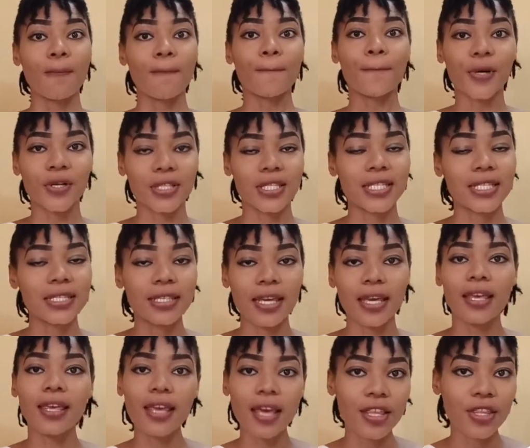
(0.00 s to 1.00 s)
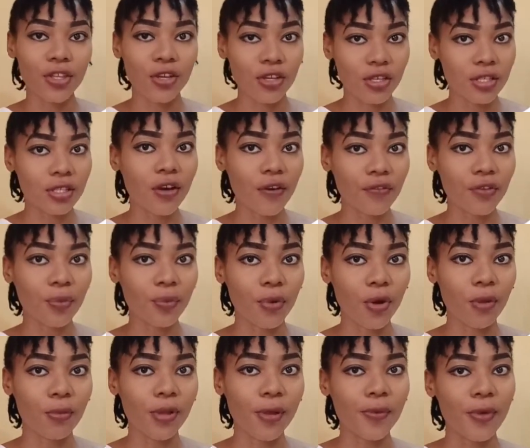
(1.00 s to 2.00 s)
but they cannot solve the
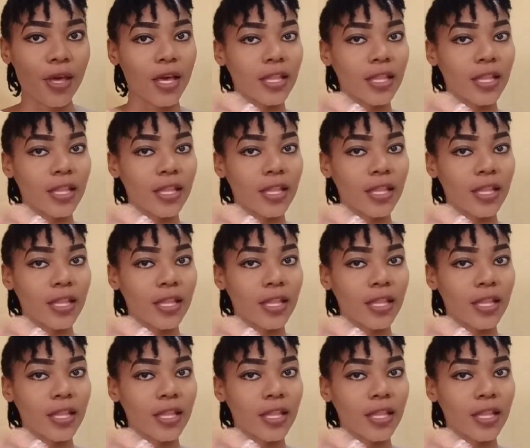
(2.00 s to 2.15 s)
problem.